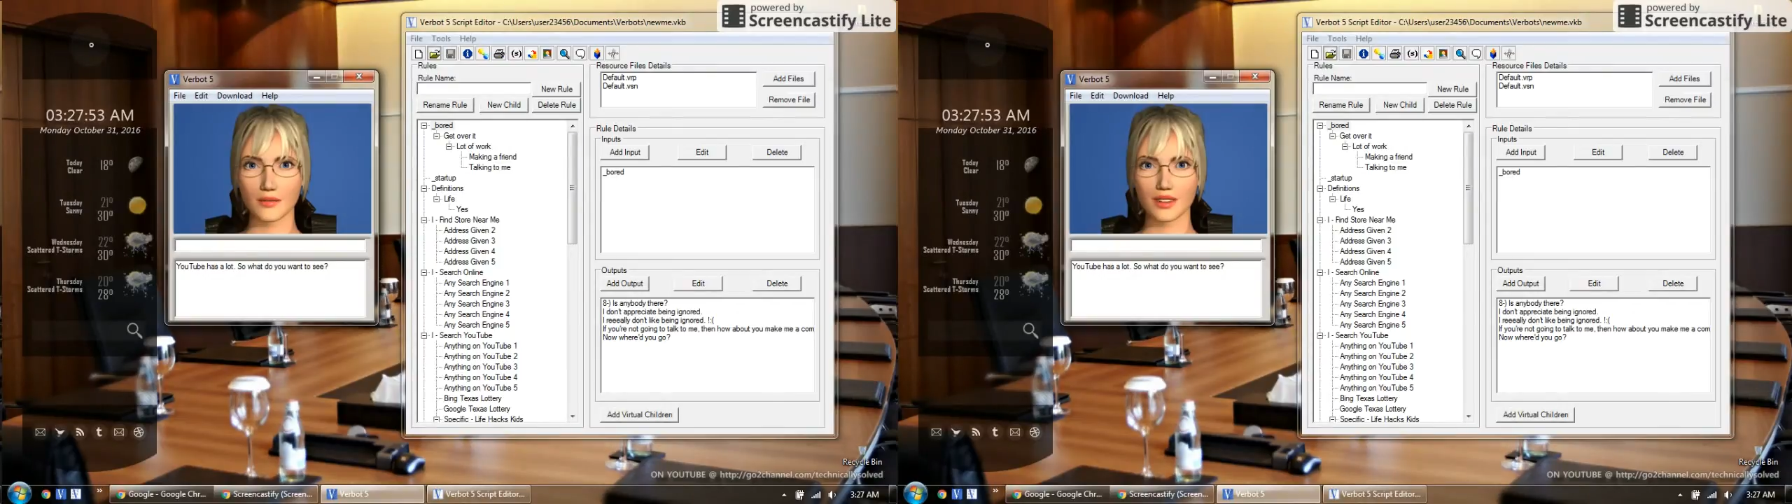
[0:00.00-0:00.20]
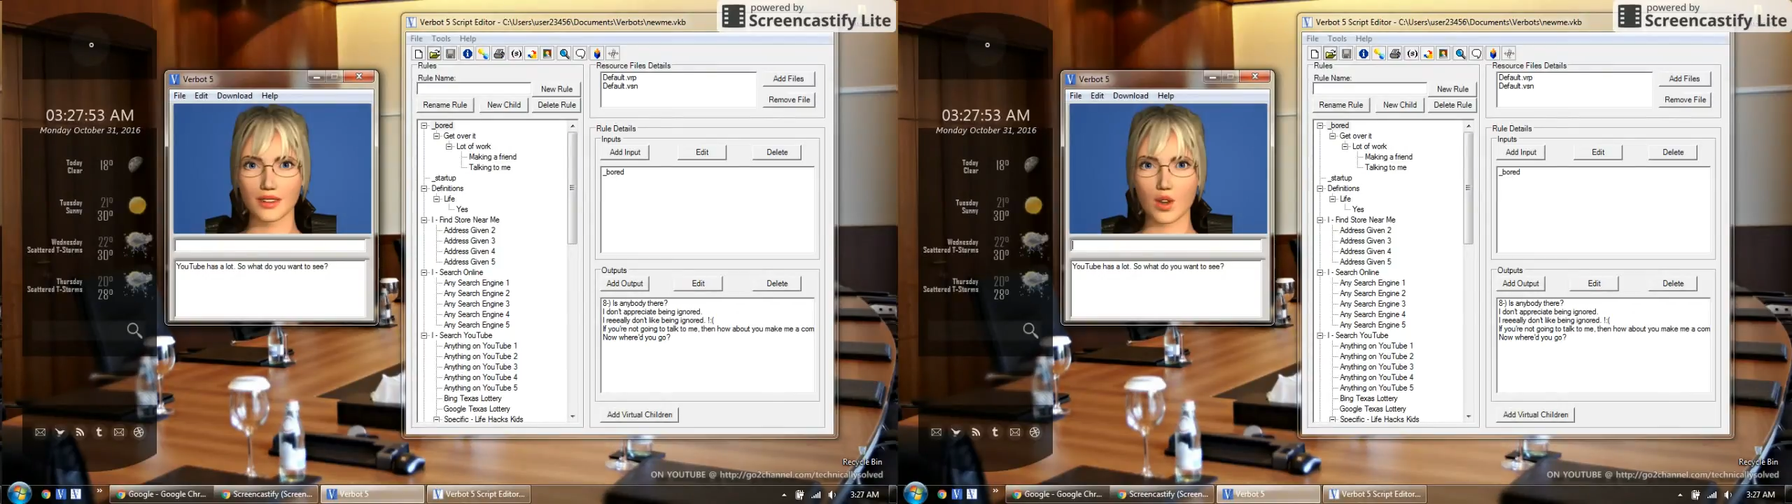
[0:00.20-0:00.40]

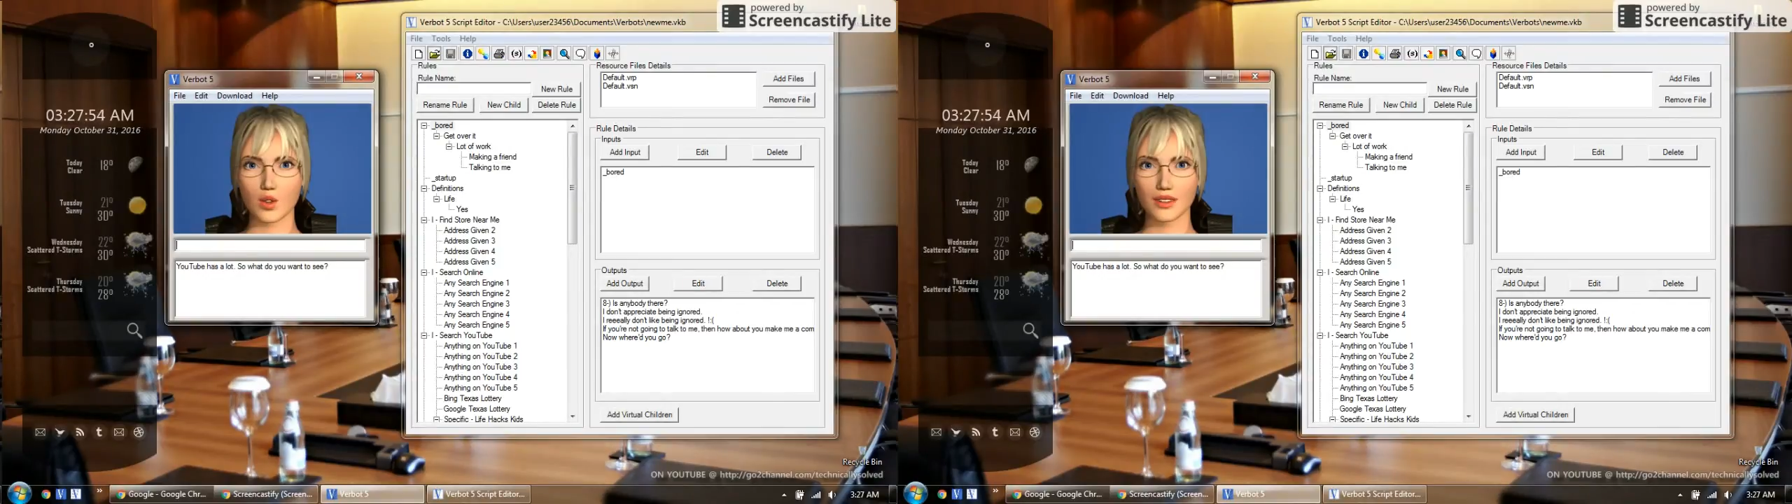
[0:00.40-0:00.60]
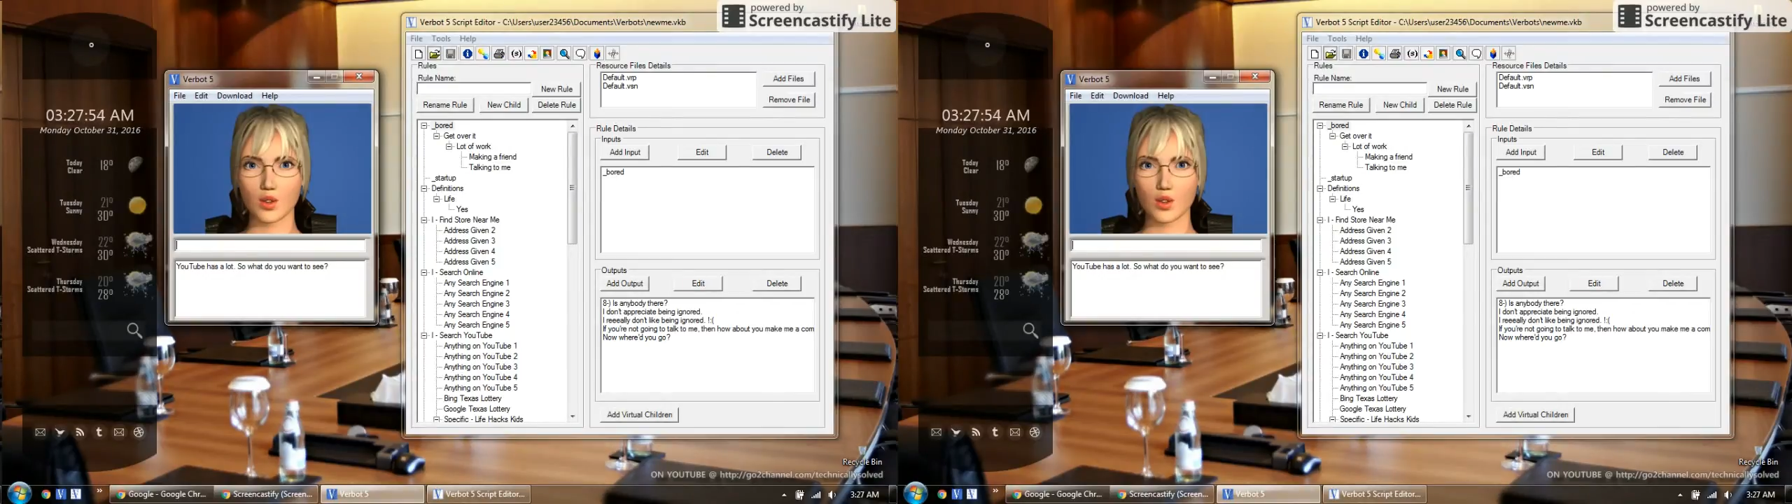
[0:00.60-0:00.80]
So
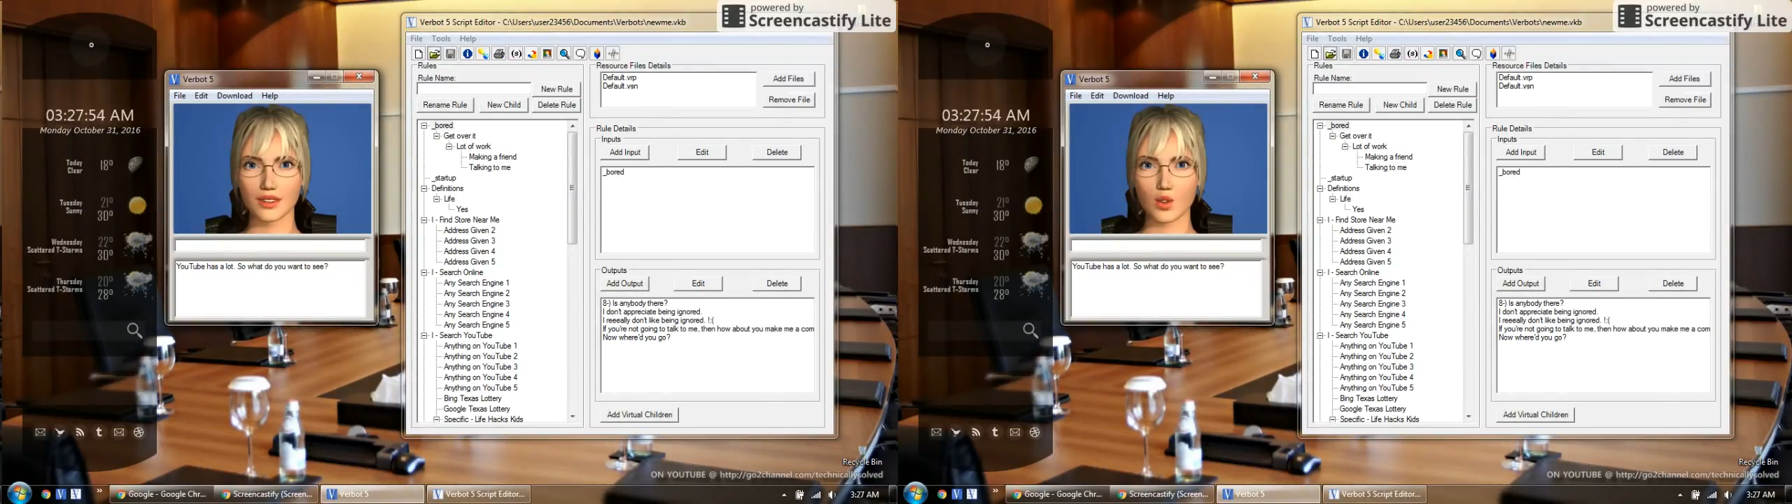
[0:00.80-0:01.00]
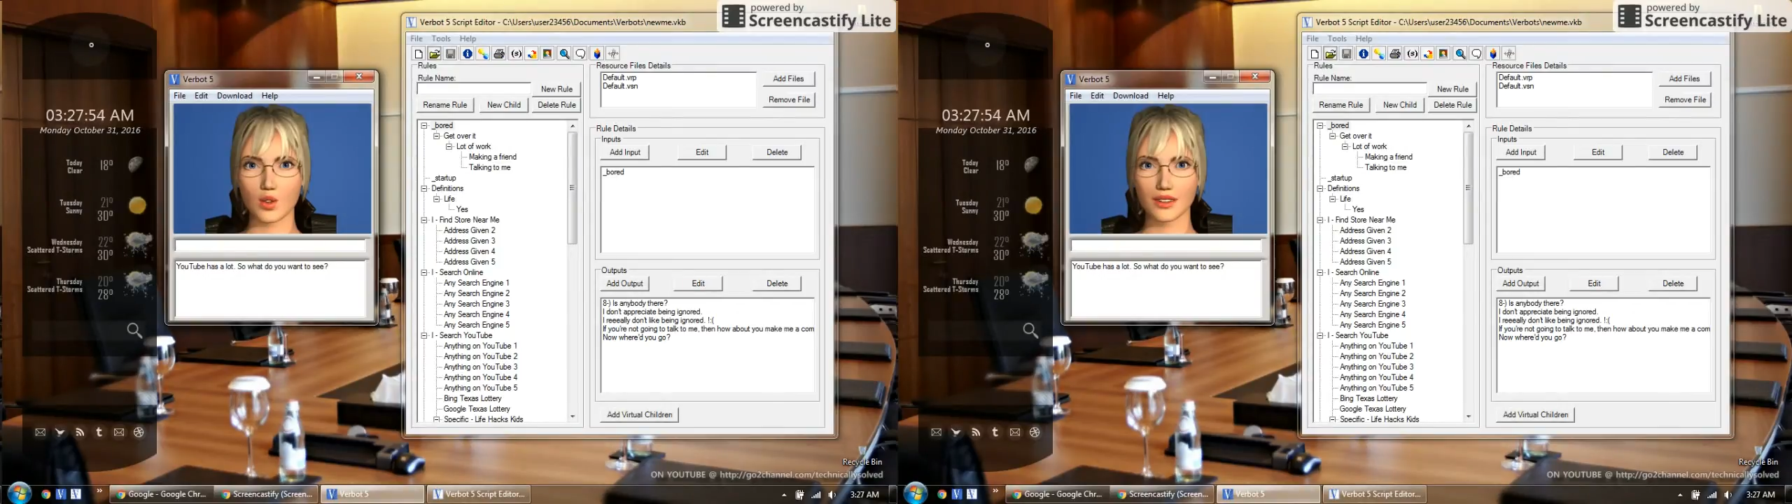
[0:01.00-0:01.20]
what do you
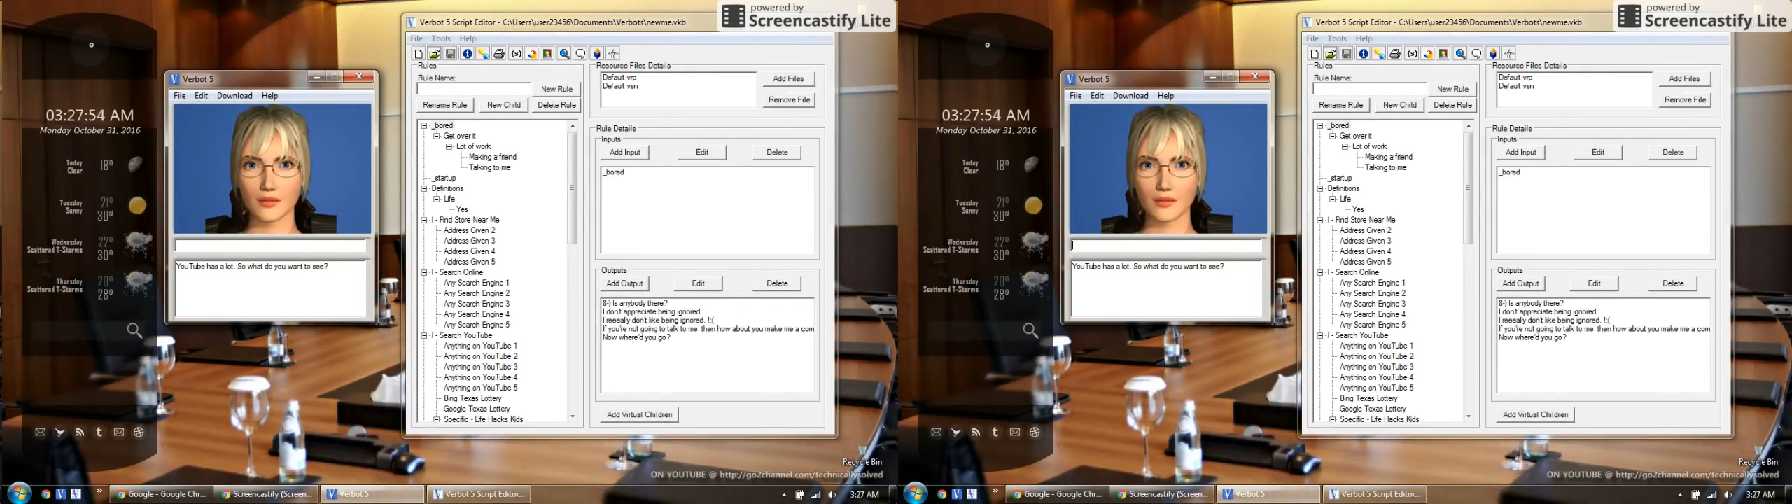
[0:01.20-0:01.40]
want to see?